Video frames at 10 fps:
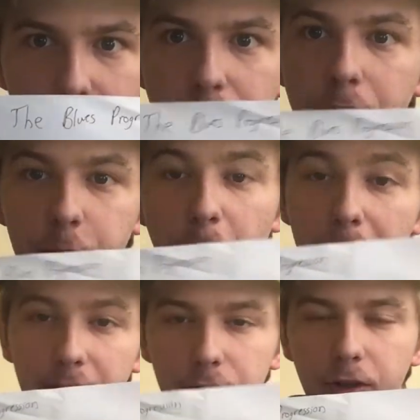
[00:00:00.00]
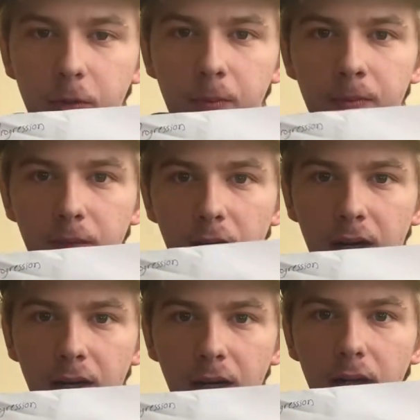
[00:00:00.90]
you can use my metronome
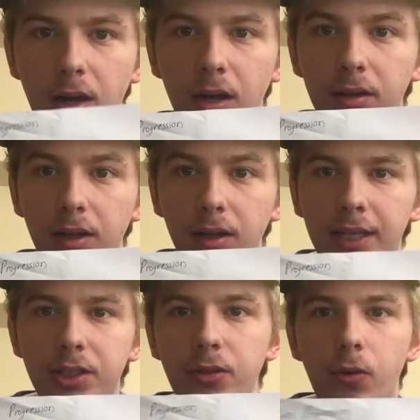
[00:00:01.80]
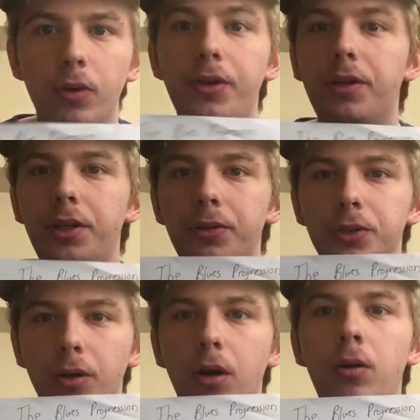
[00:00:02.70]
on the lesson, or you can
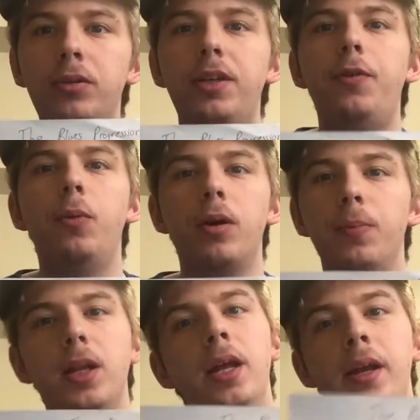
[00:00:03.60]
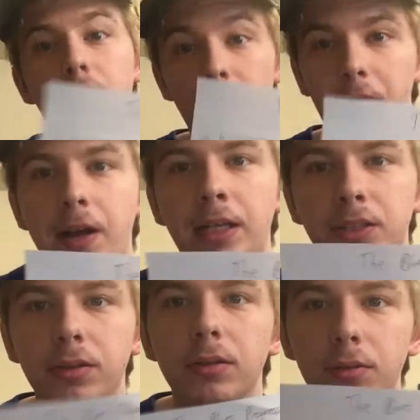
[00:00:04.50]
use your own if you want to play a little
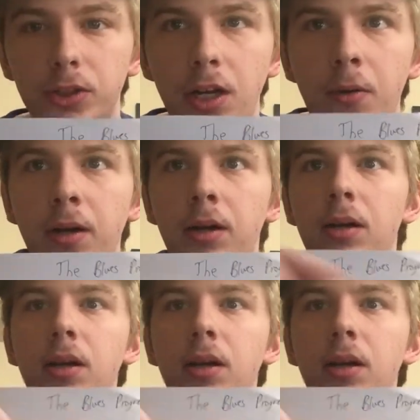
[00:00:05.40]
faster, a little slower.